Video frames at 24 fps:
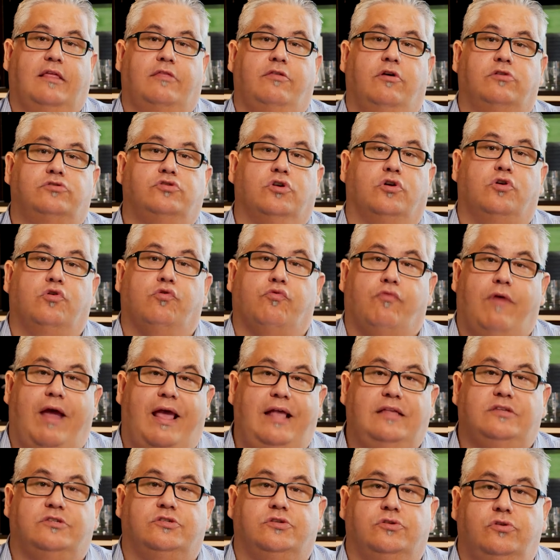and those are
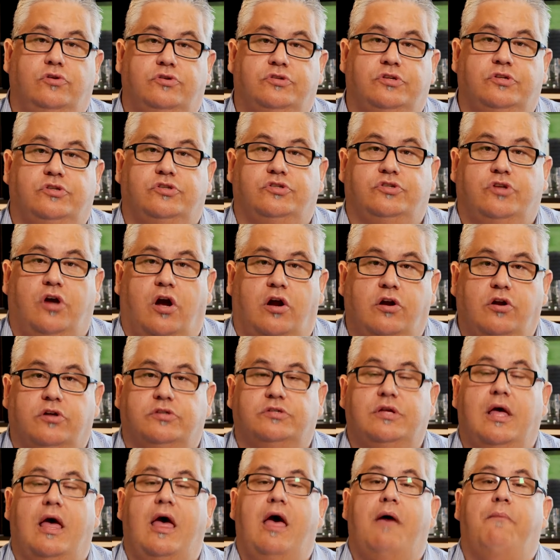great solution starters,